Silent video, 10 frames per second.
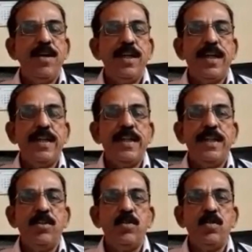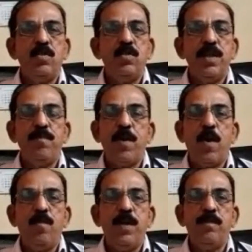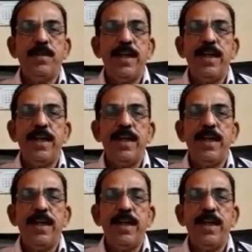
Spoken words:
He will get into the problems